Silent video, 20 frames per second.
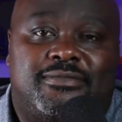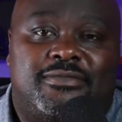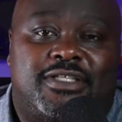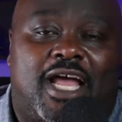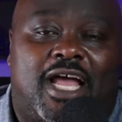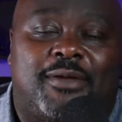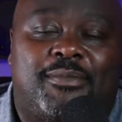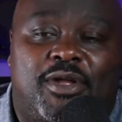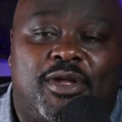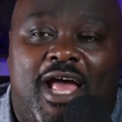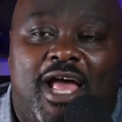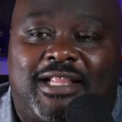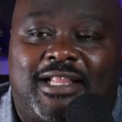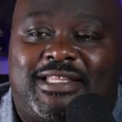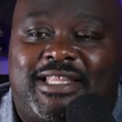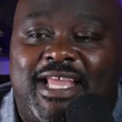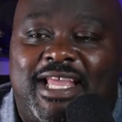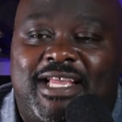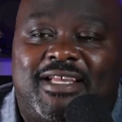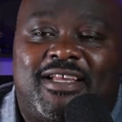I mean, I
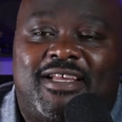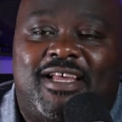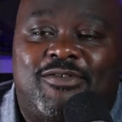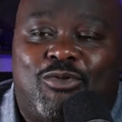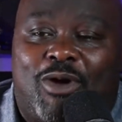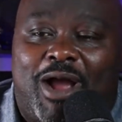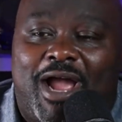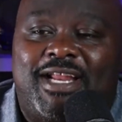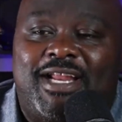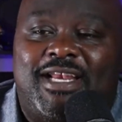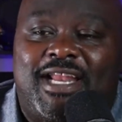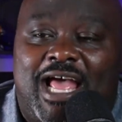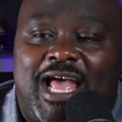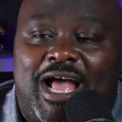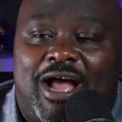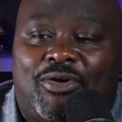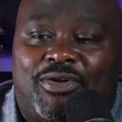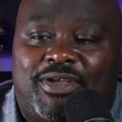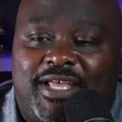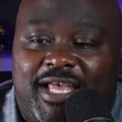think right
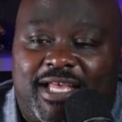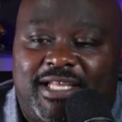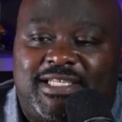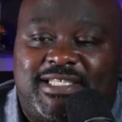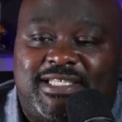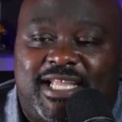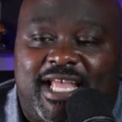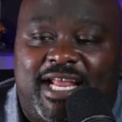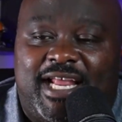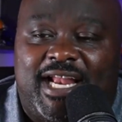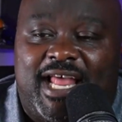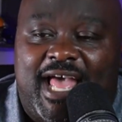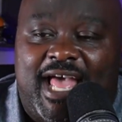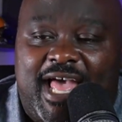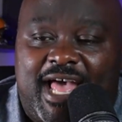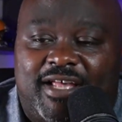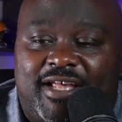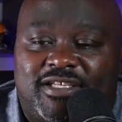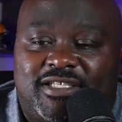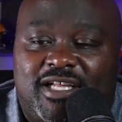now K-State
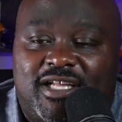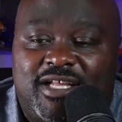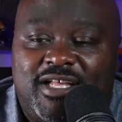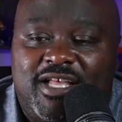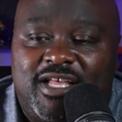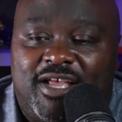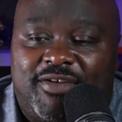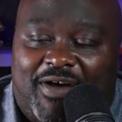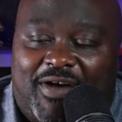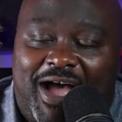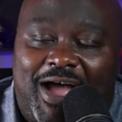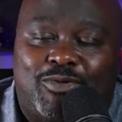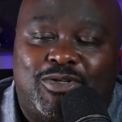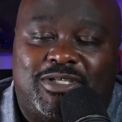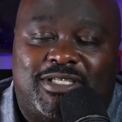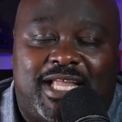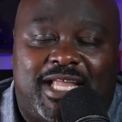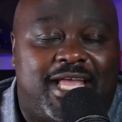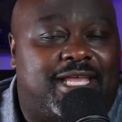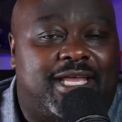has, if Iowa
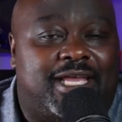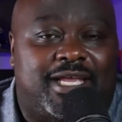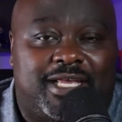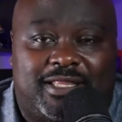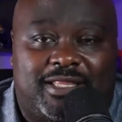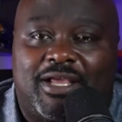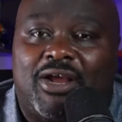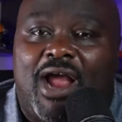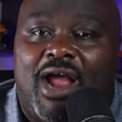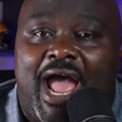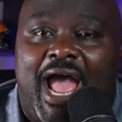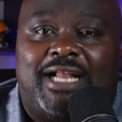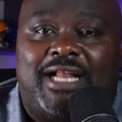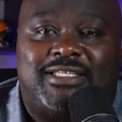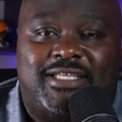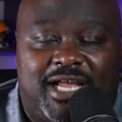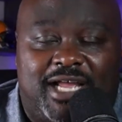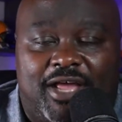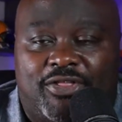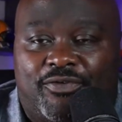State can get their act
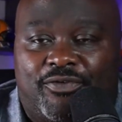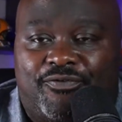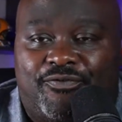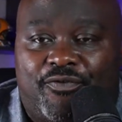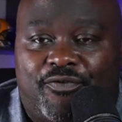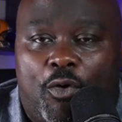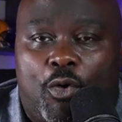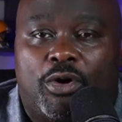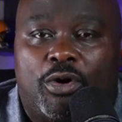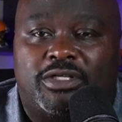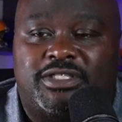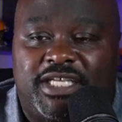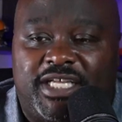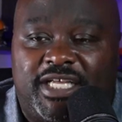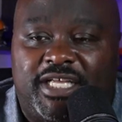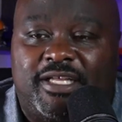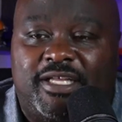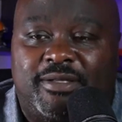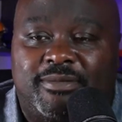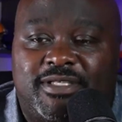together, 4
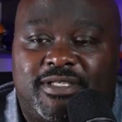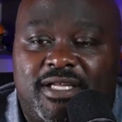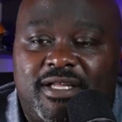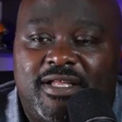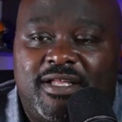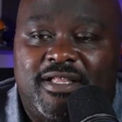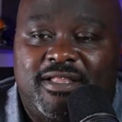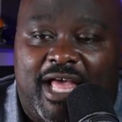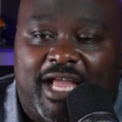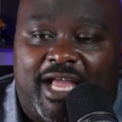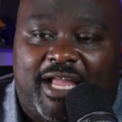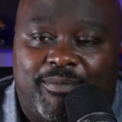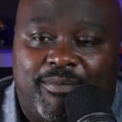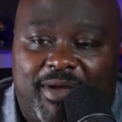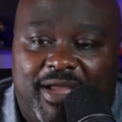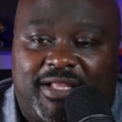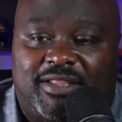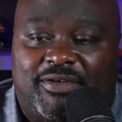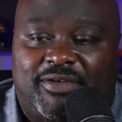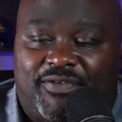teams that can
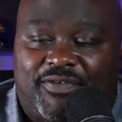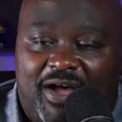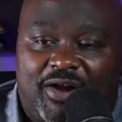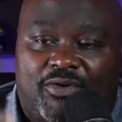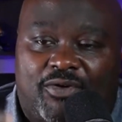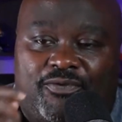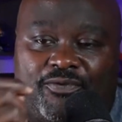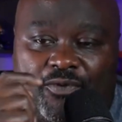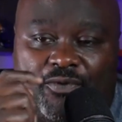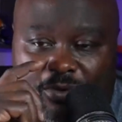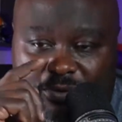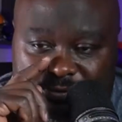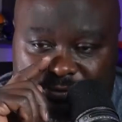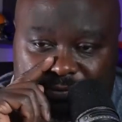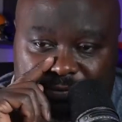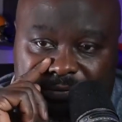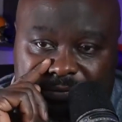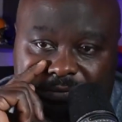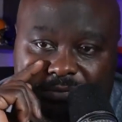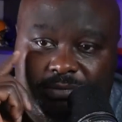make the Final Four.
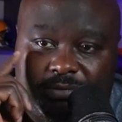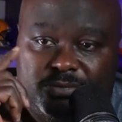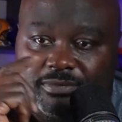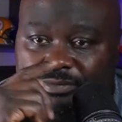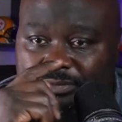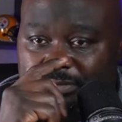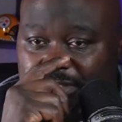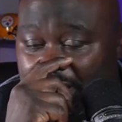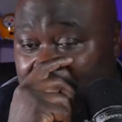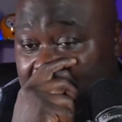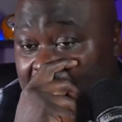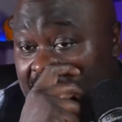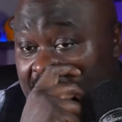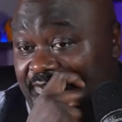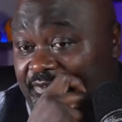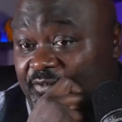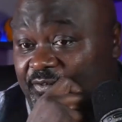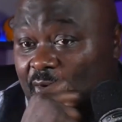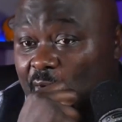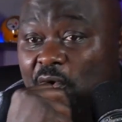They got
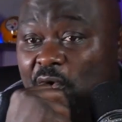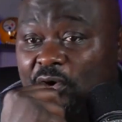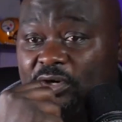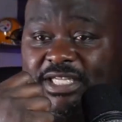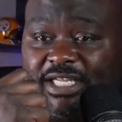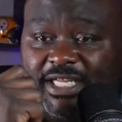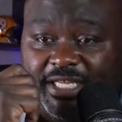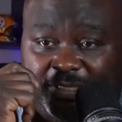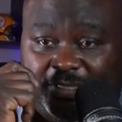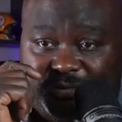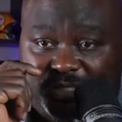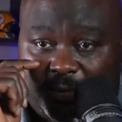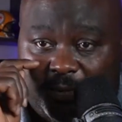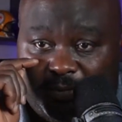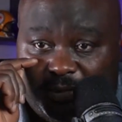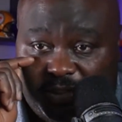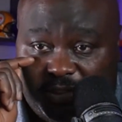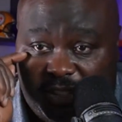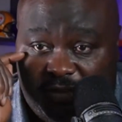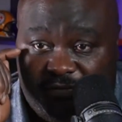4 teams, I
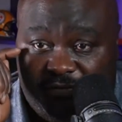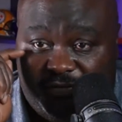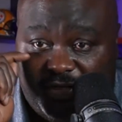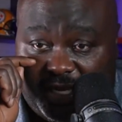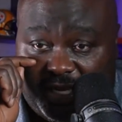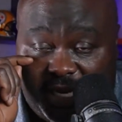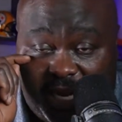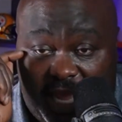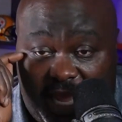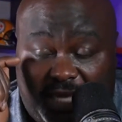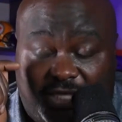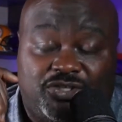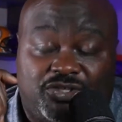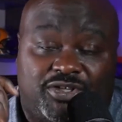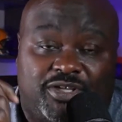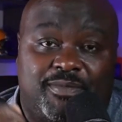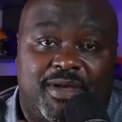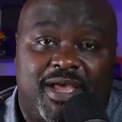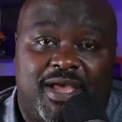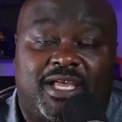believe, that can
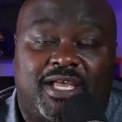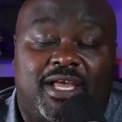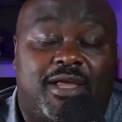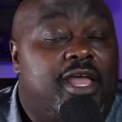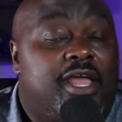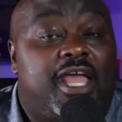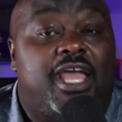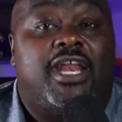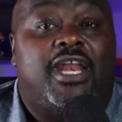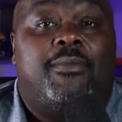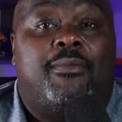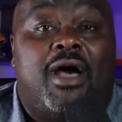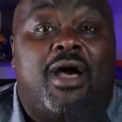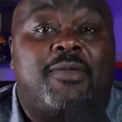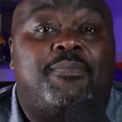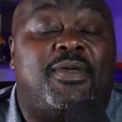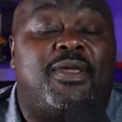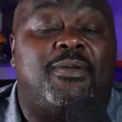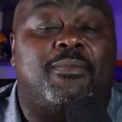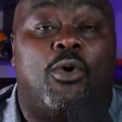actually make it. And it
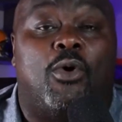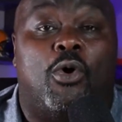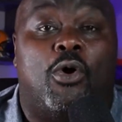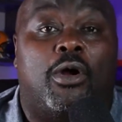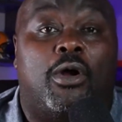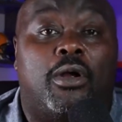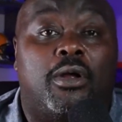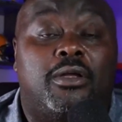might be more,